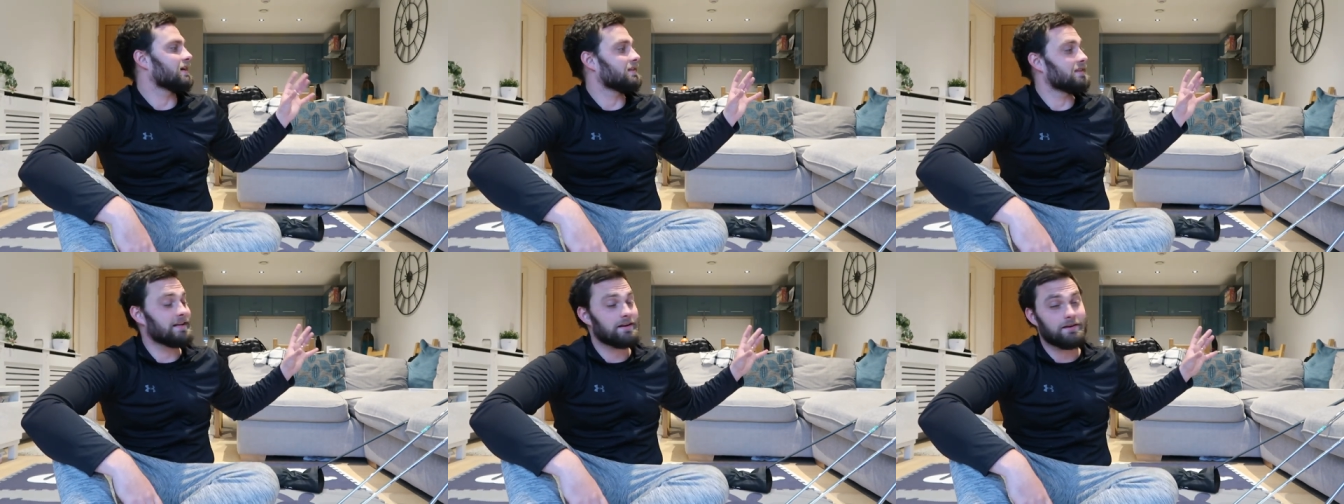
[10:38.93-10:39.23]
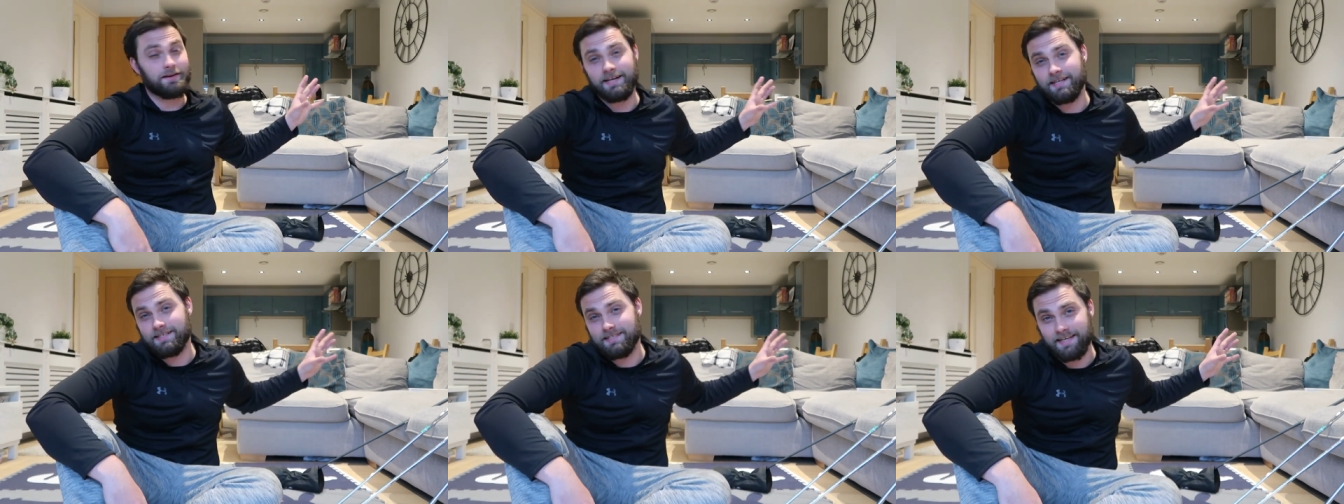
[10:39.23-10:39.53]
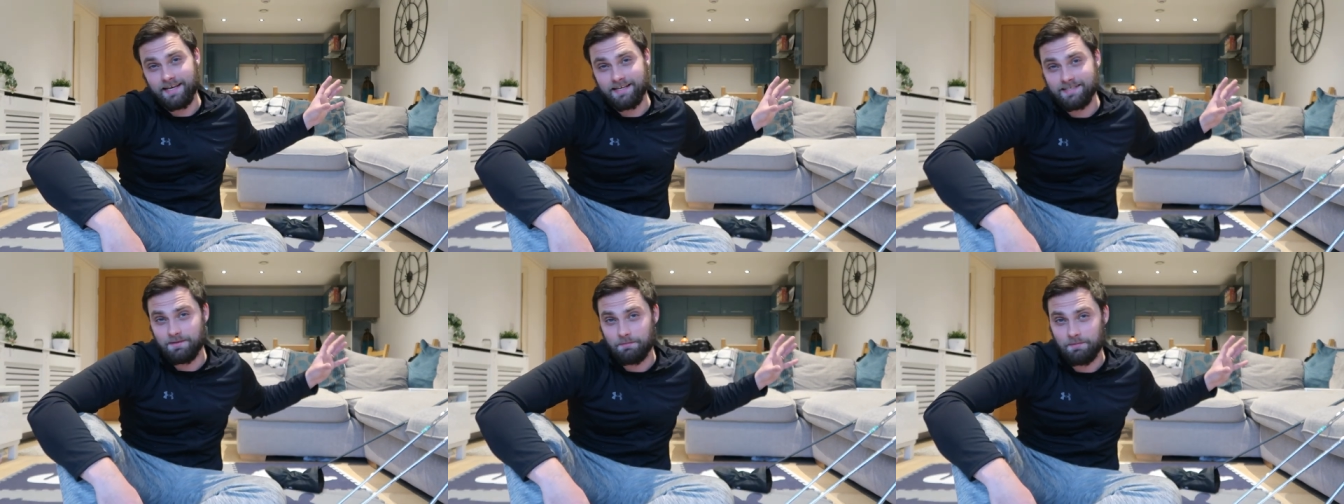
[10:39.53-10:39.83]
And then I need to
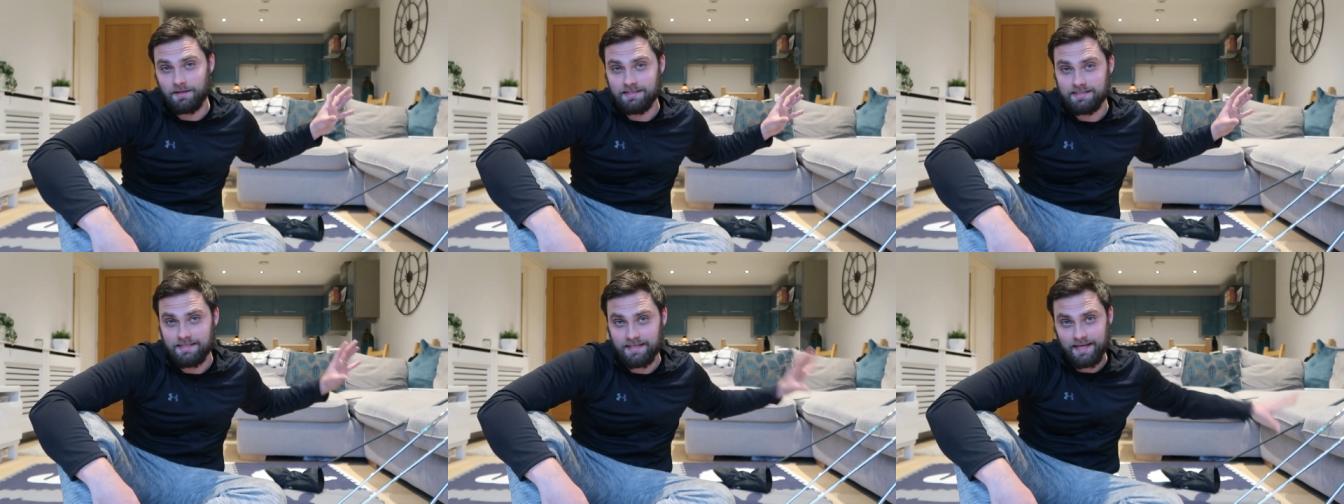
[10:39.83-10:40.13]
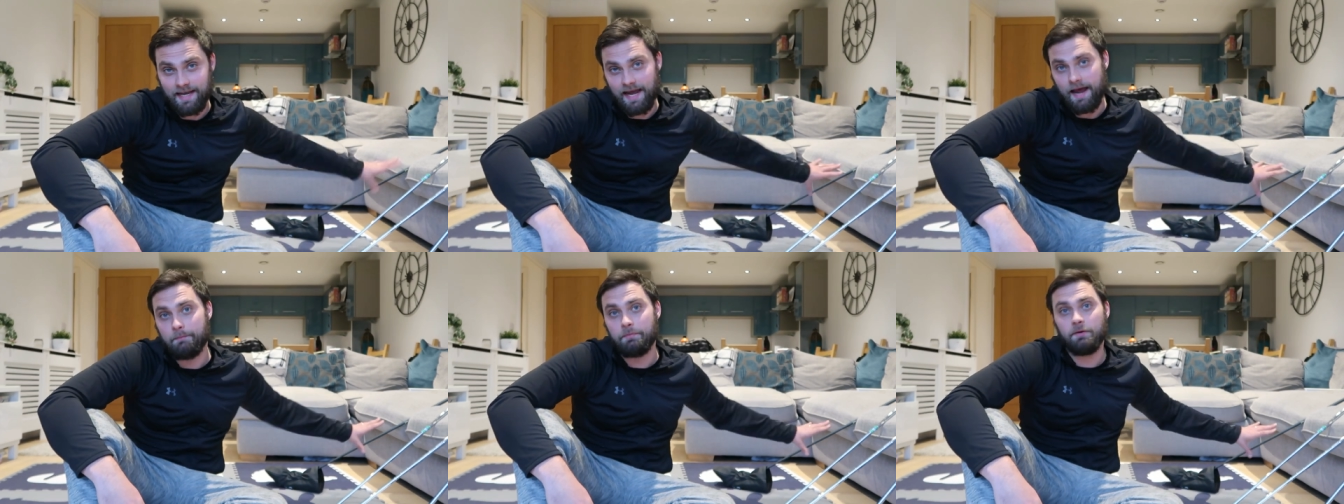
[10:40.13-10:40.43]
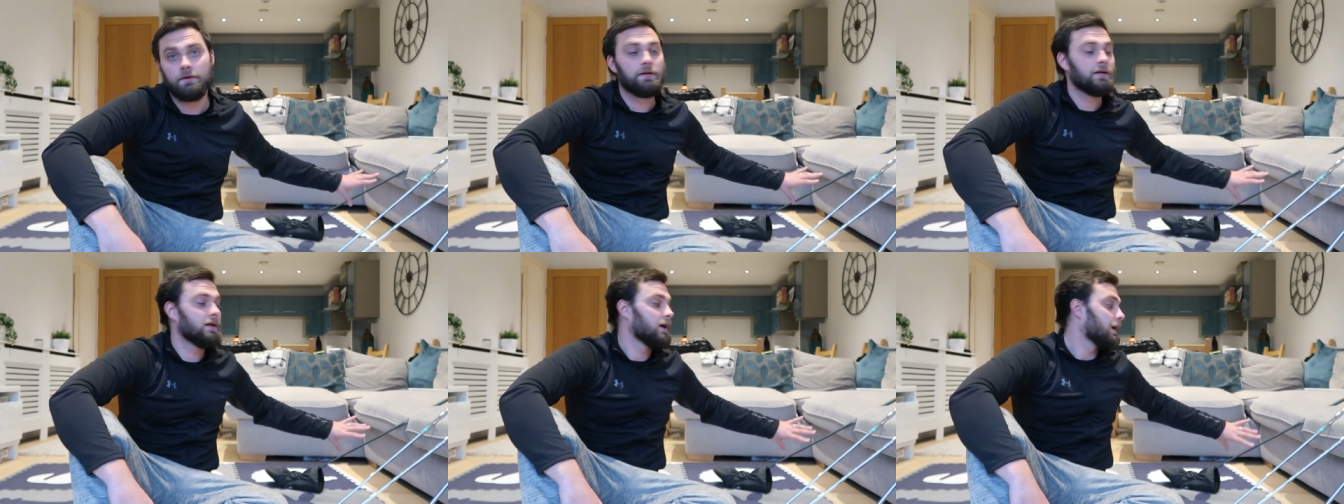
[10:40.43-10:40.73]
get something to gap